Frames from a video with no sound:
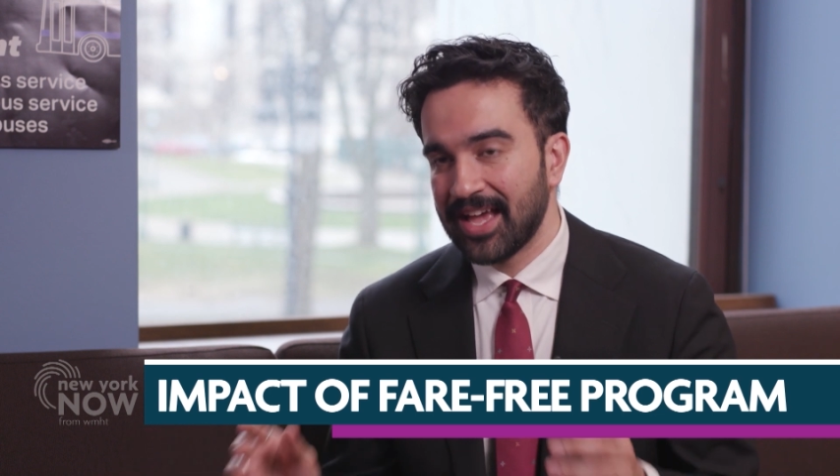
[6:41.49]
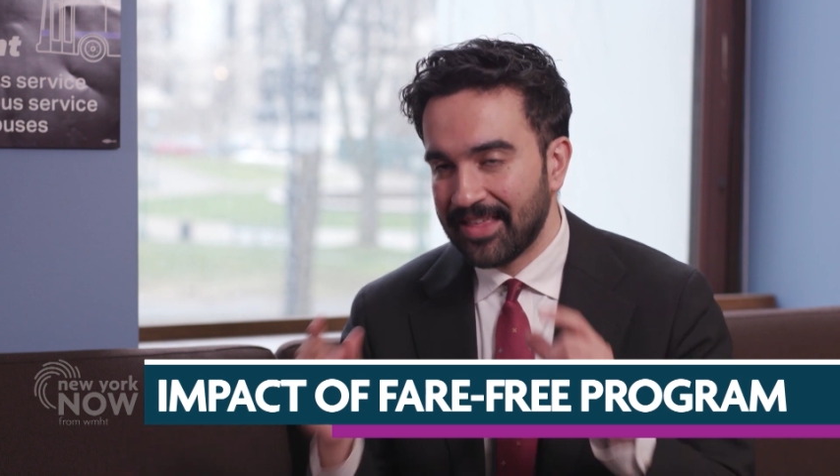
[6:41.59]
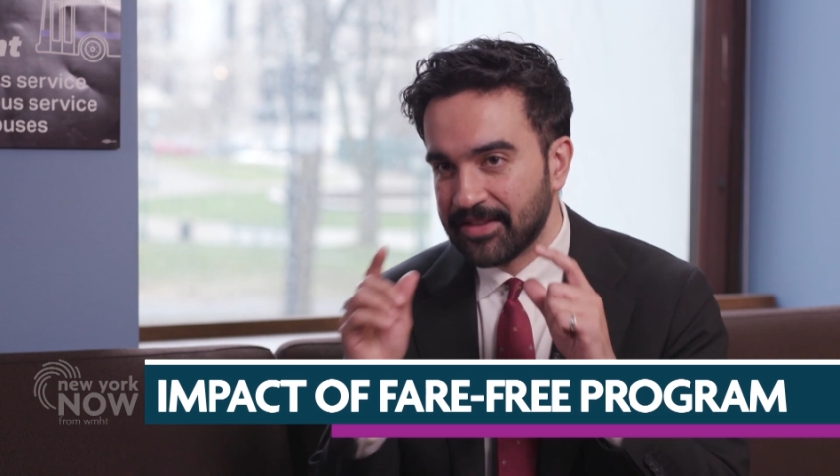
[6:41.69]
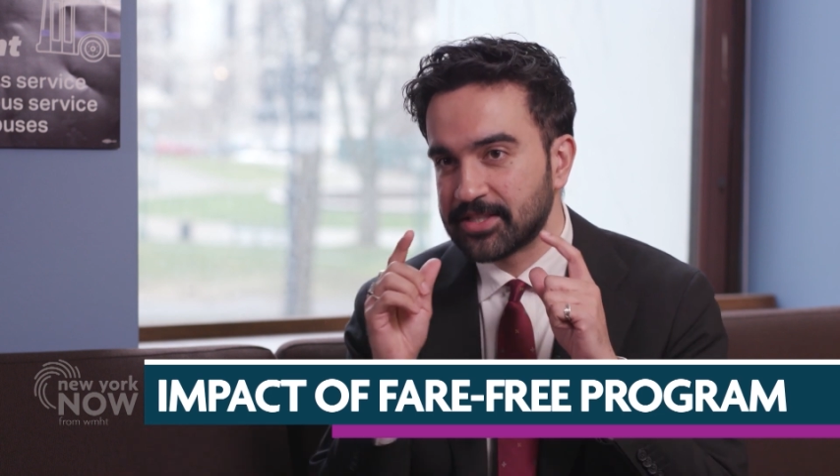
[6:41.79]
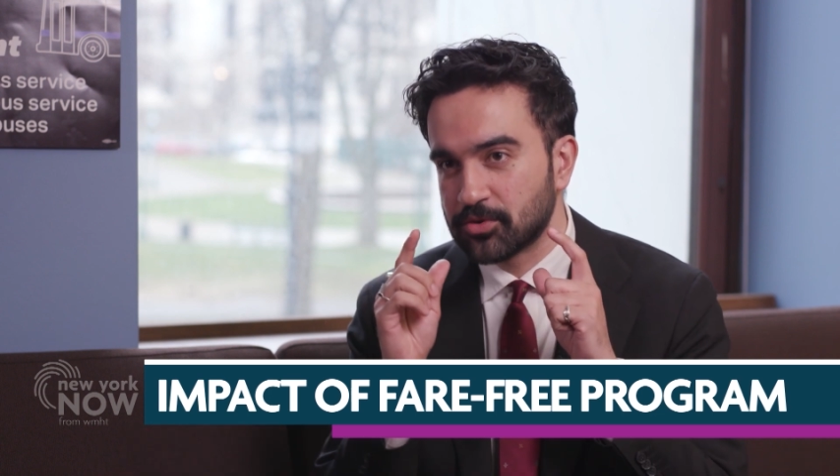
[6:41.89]

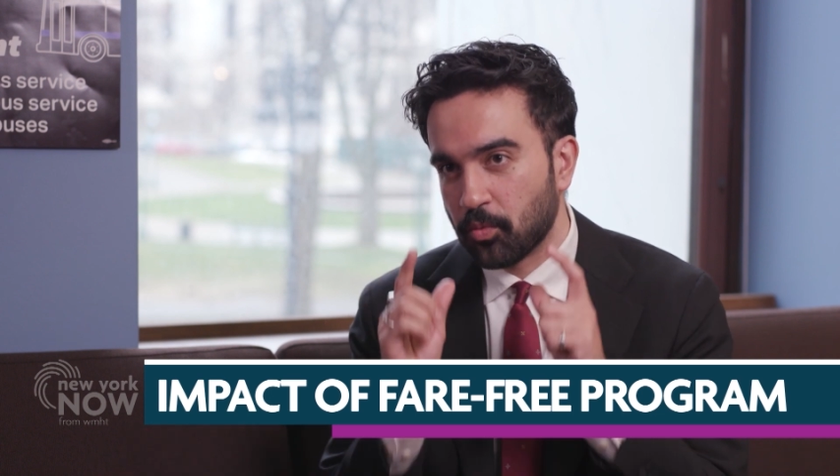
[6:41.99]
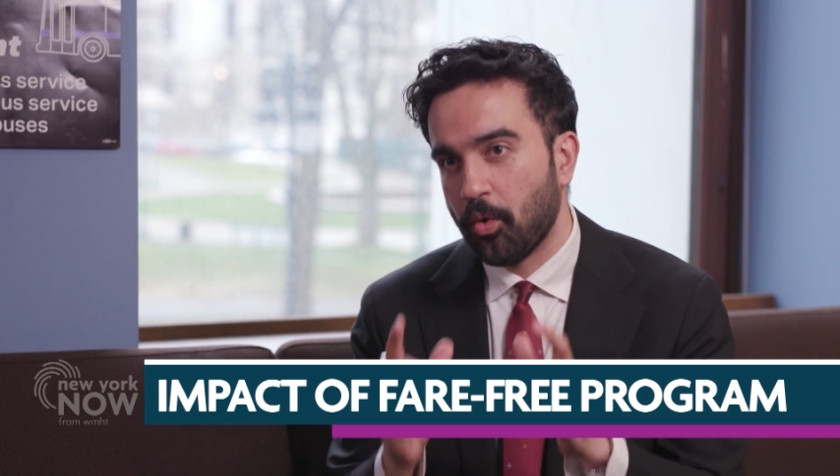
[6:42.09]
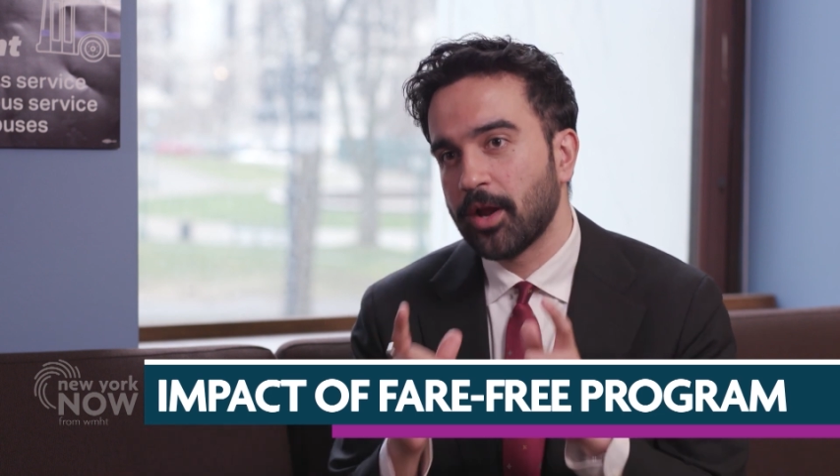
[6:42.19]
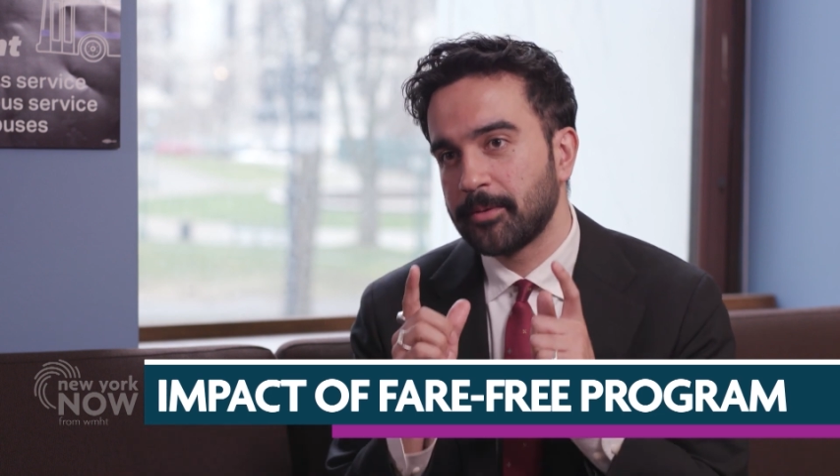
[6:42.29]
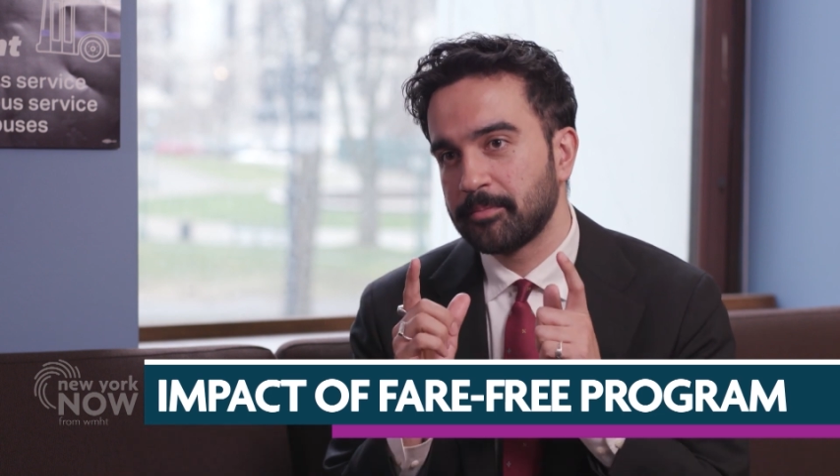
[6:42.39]
And this is
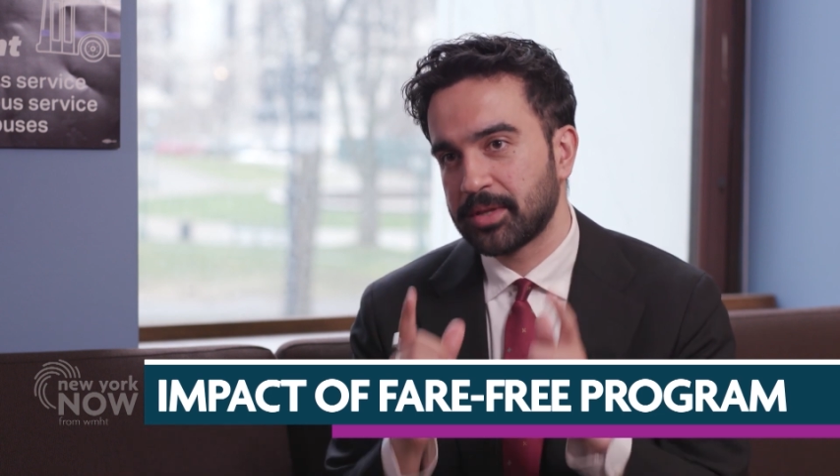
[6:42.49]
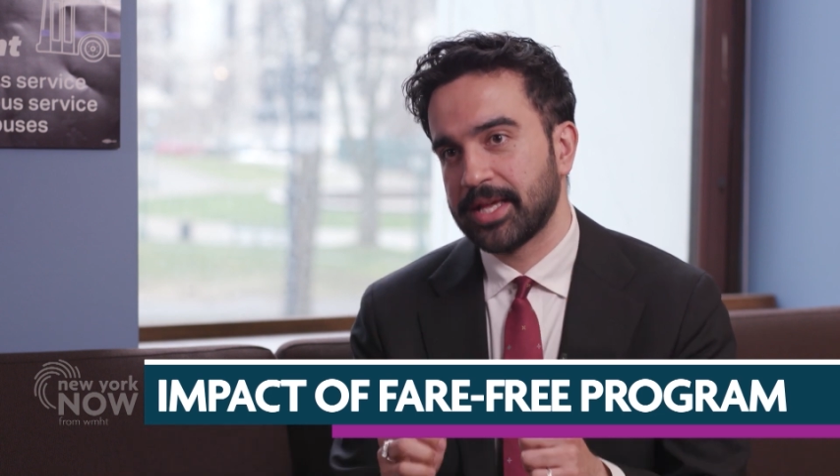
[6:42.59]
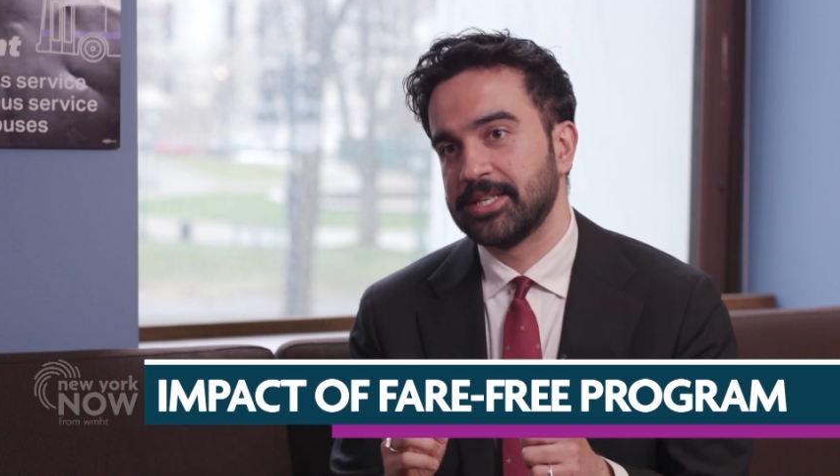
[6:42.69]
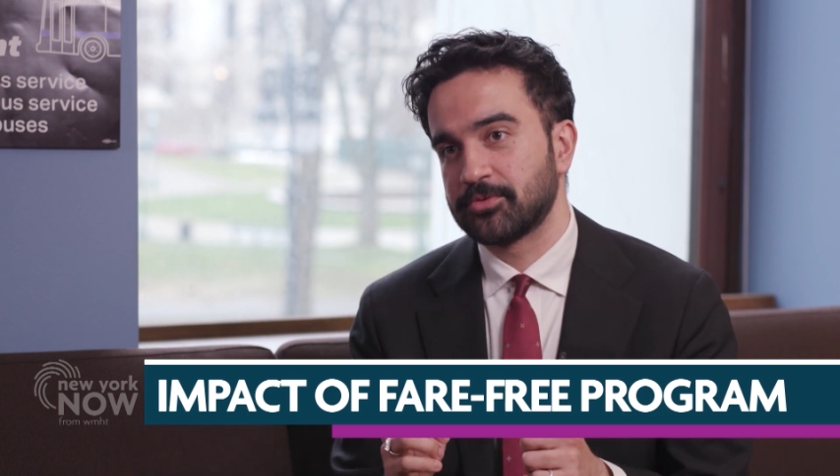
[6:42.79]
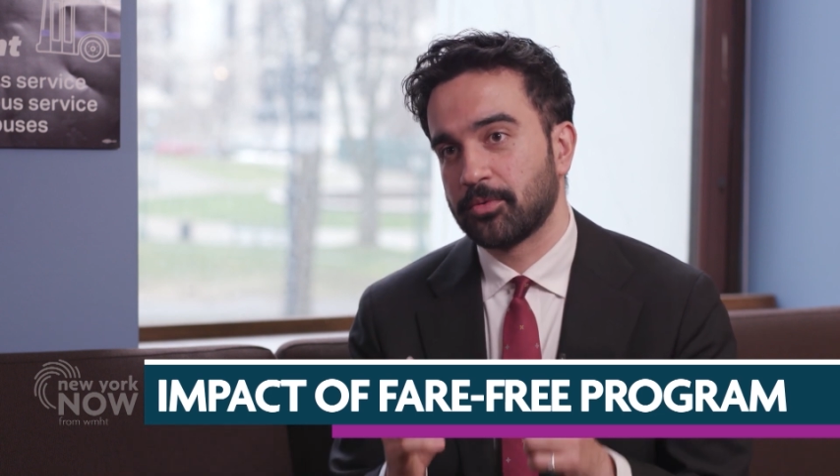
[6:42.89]
one place